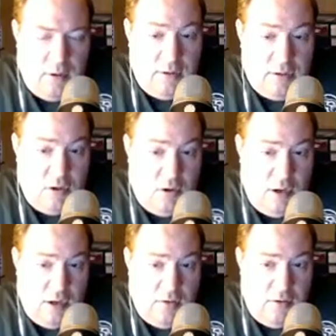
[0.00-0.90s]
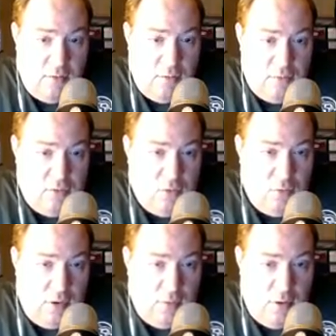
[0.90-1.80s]
discarding it to do a
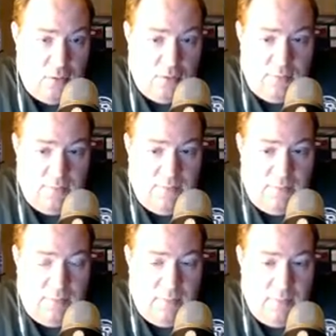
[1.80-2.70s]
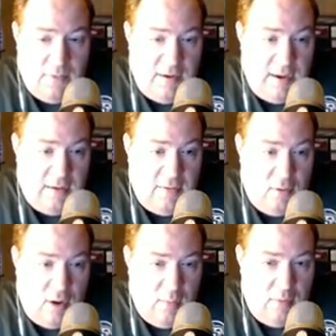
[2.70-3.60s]
reroll to take 2
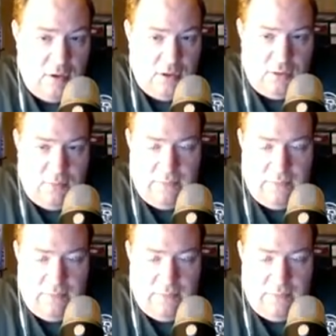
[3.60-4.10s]
damage?